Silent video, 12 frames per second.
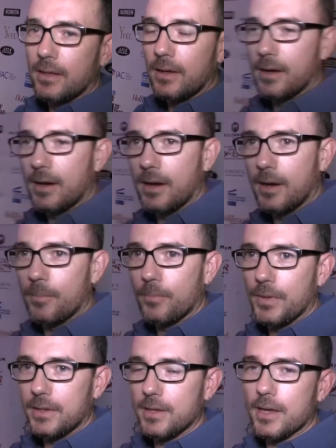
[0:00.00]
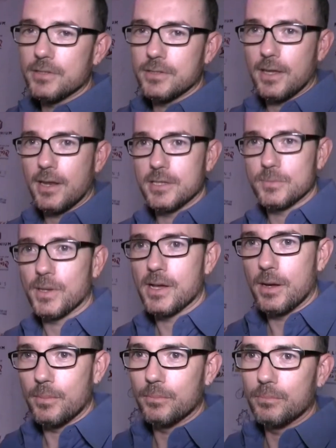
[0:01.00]
And yes, that has
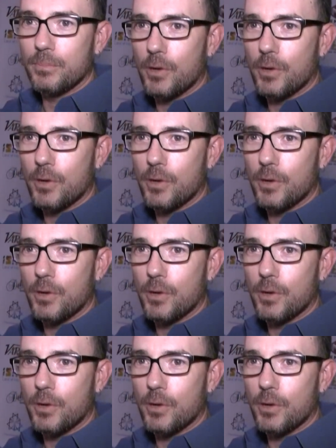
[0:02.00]
become